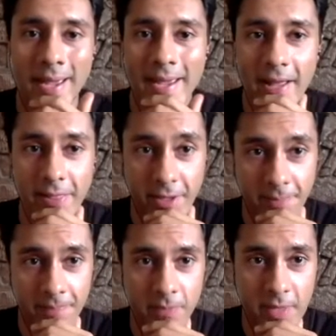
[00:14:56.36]
healthy.
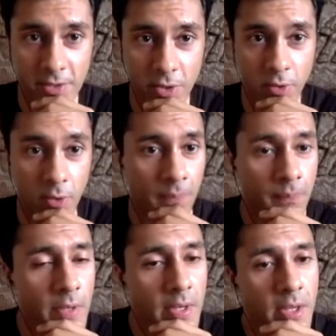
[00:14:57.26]
That's your goal.
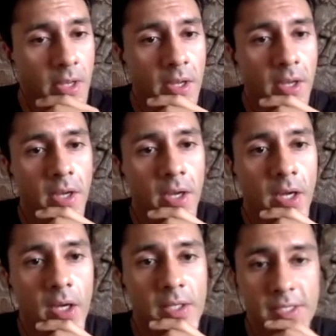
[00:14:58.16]

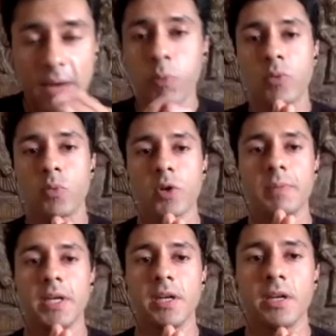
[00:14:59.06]
Step one would
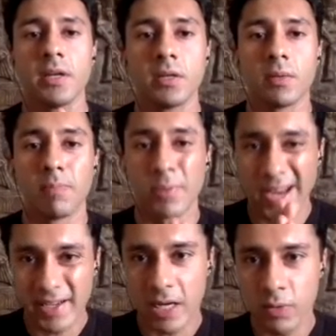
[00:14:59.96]
be to
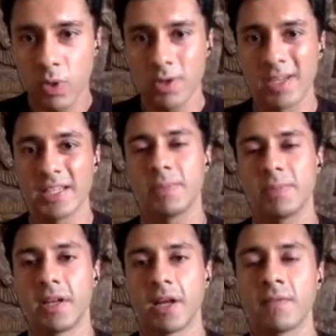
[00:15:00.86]
break down what needs to be
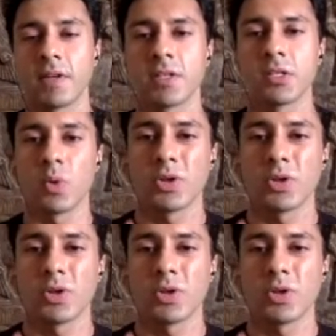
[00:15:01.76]
done versus what